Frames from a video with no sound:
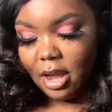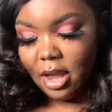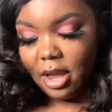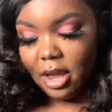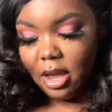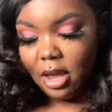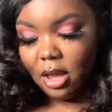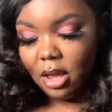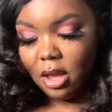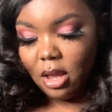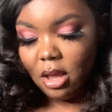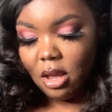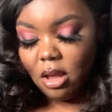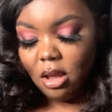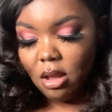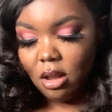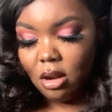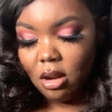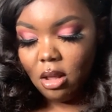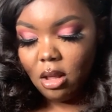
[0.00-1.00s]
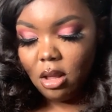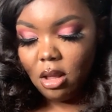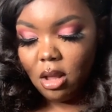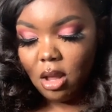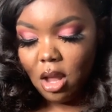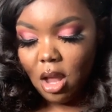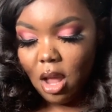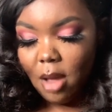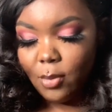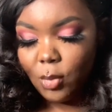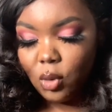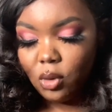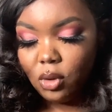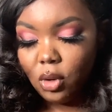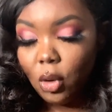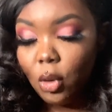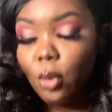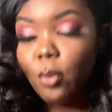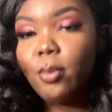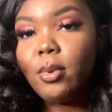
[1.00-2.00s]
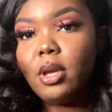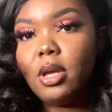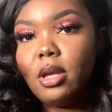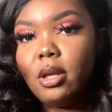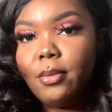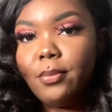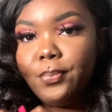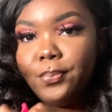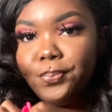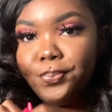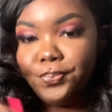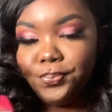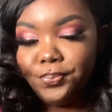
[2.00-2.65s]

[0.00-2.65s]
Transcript: And I'm gonna open